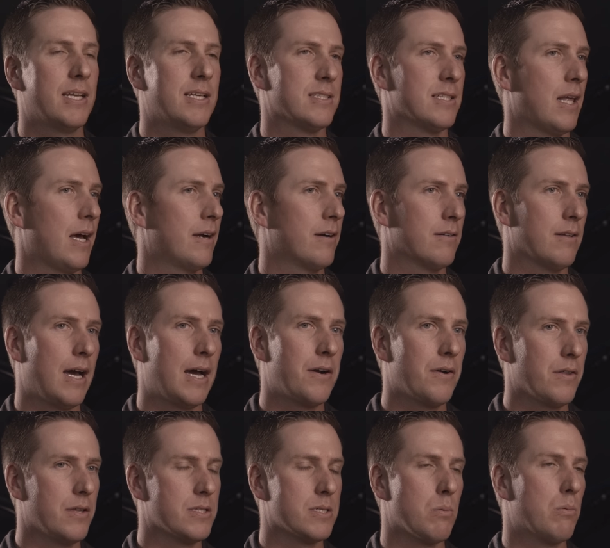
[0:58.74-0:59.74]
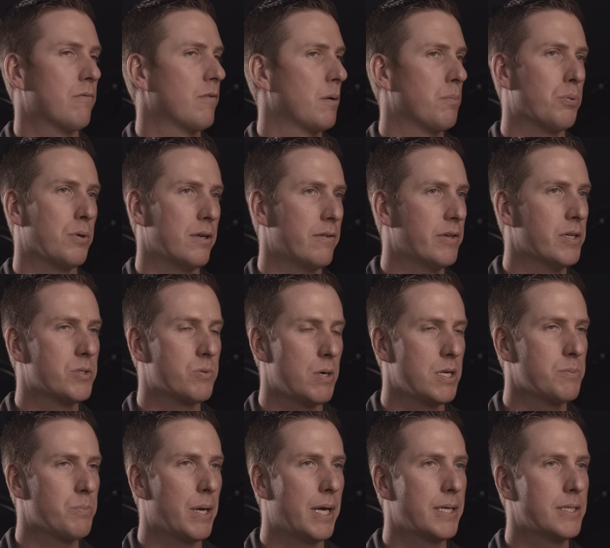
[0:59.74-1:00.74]
in as lighter than some of our previous
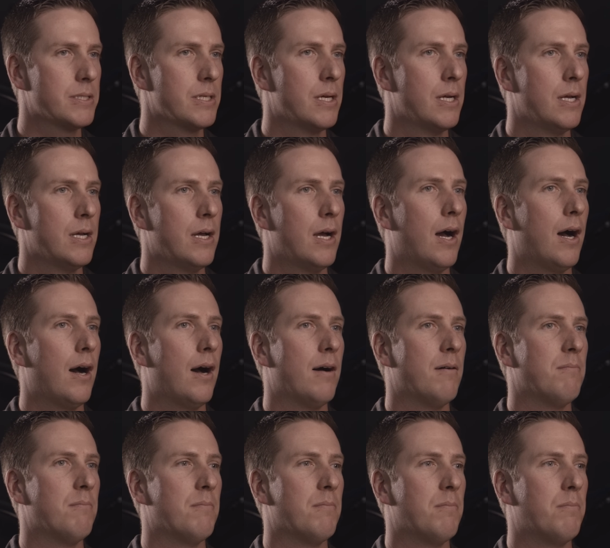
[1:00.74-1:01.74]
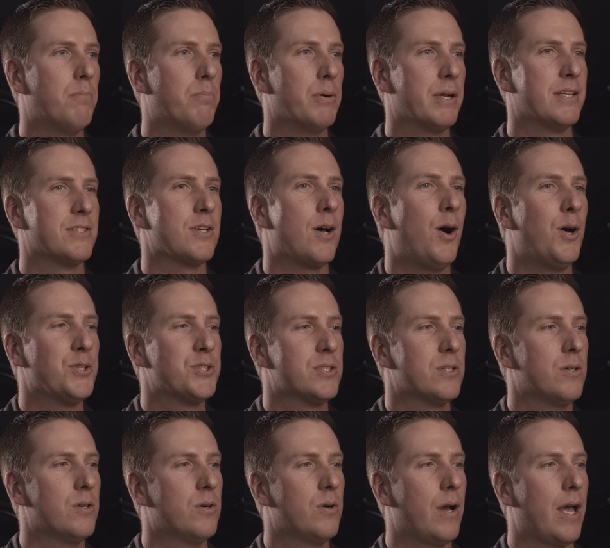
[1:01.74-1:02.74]
race bikes, but it's
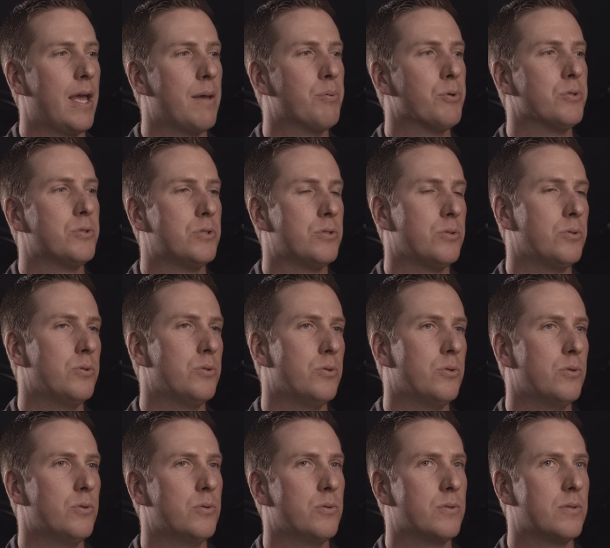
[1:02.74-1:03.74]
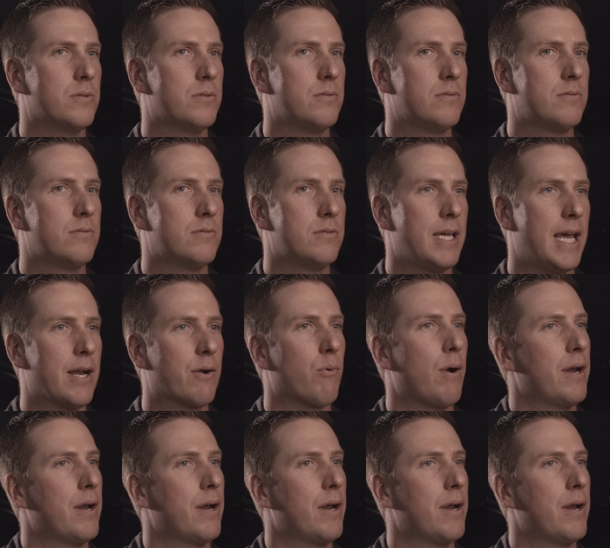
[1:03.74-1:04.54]
also able to take